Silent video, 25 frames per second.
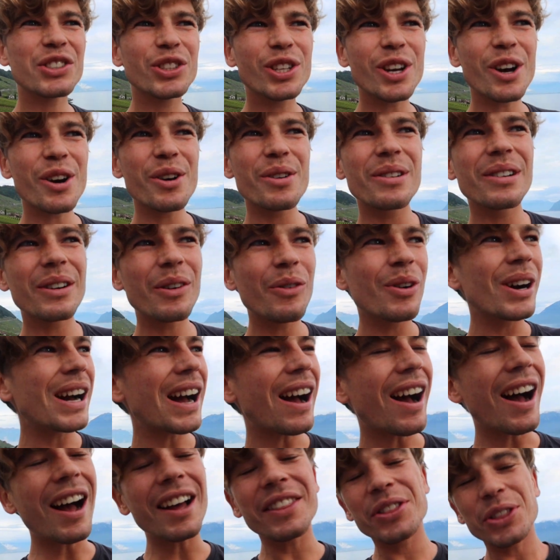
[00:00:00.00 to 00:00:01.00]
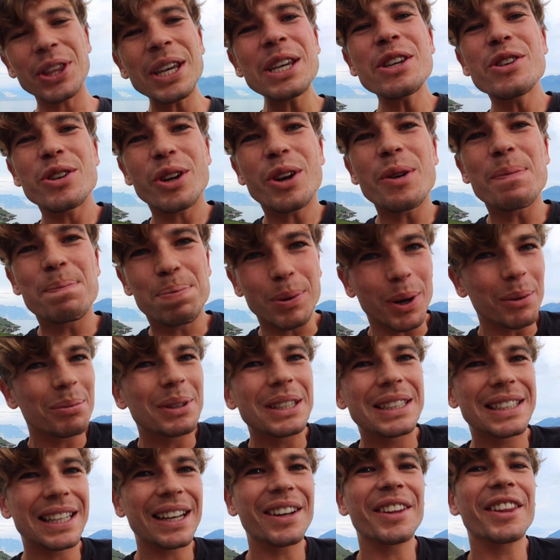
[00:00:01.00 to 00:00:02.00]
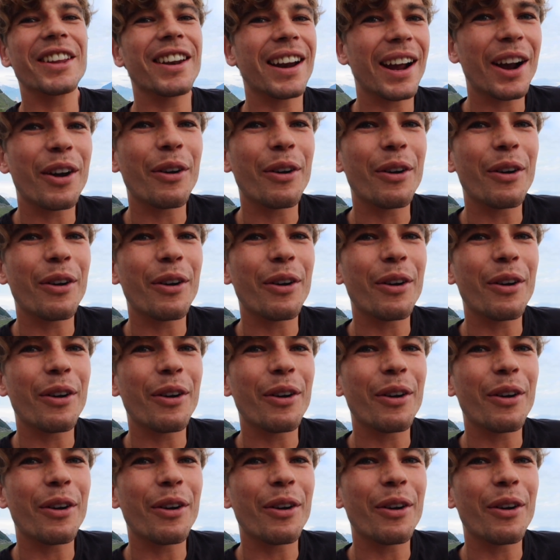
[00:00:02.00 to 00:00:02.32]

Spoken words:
so I think you could probably tell that I